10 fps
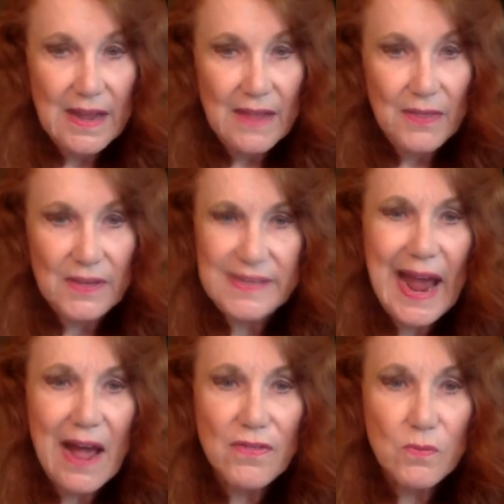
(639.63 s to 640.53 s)
The
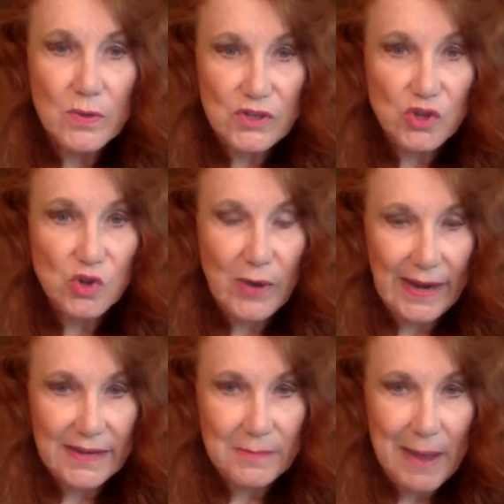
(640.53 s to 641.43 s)
South was
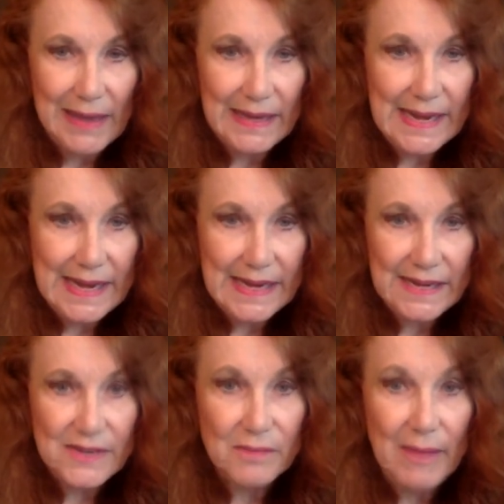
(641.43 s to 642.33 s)
tricked by Lincoln
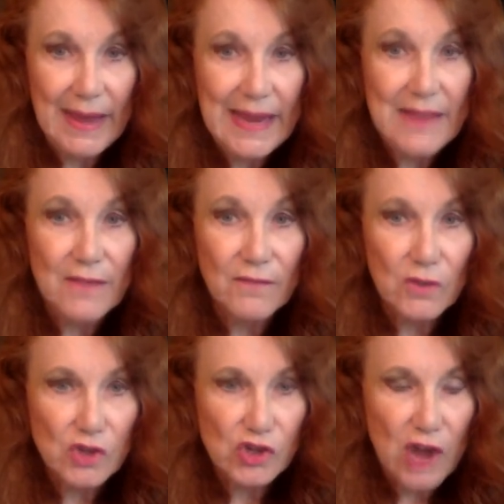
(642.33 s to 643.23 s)
into making the
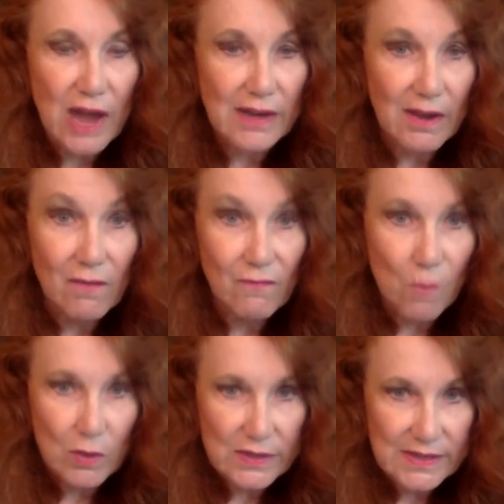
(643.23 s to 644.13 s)
first shot on
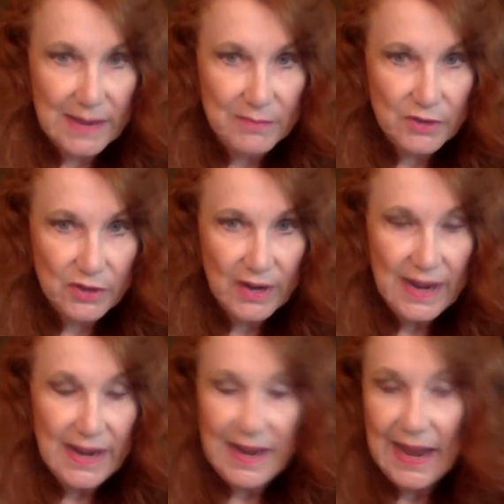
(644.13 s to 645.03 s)
Fort Sumter,
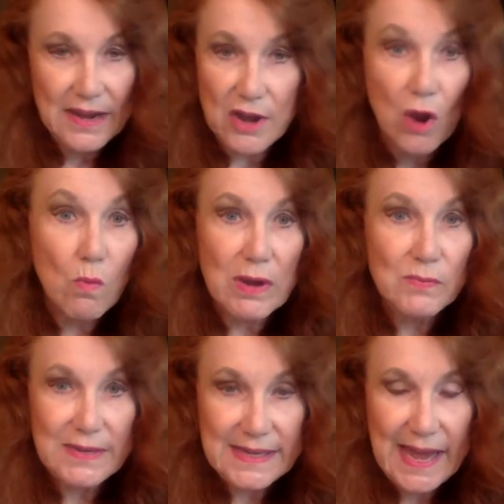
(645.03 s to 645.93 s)
and no one
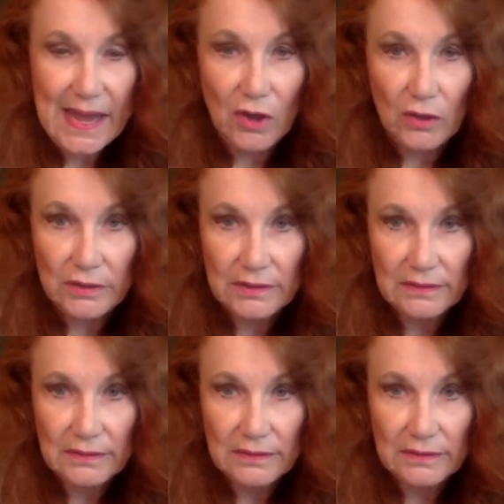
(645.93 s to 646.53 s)
was killed.